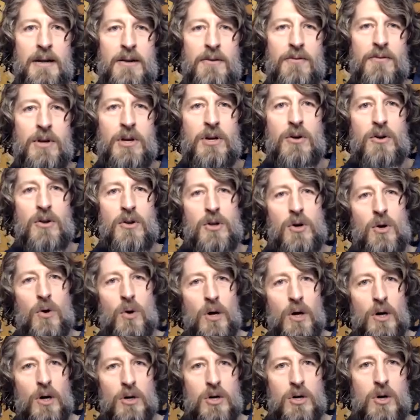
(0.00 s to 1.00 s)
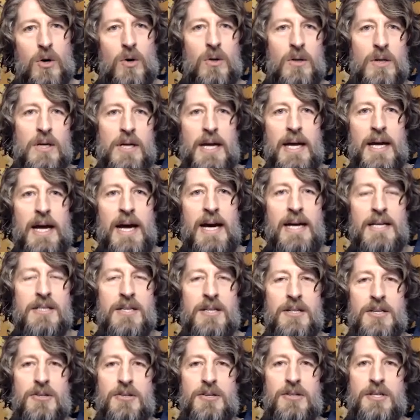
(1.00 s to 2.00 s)
If you go to the oil, coal, and gas
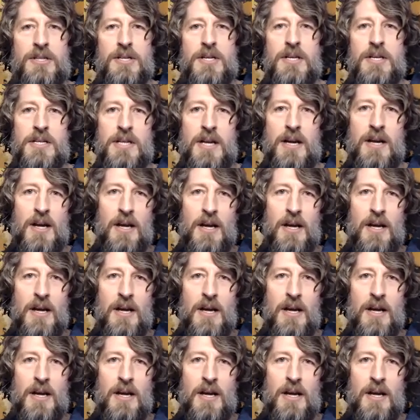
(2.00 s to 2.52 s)
industry,